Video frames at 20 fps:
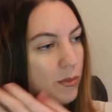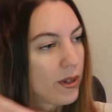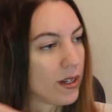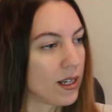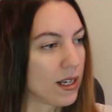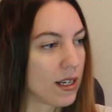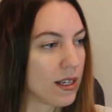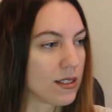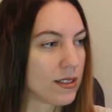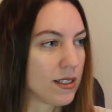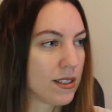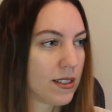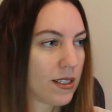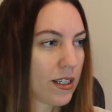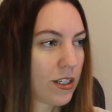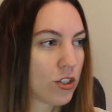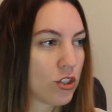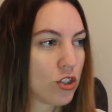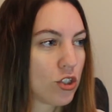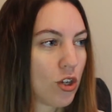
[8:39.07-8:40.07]
because it's
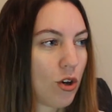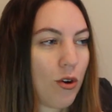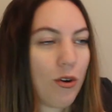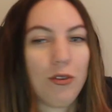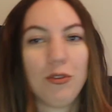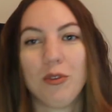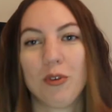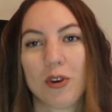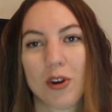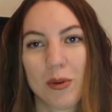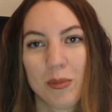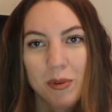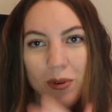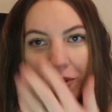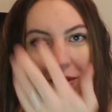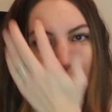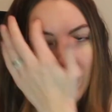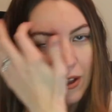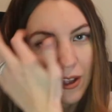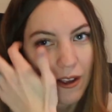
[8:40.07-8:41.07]
like so
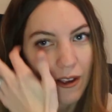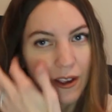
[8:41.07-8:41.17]
affordable.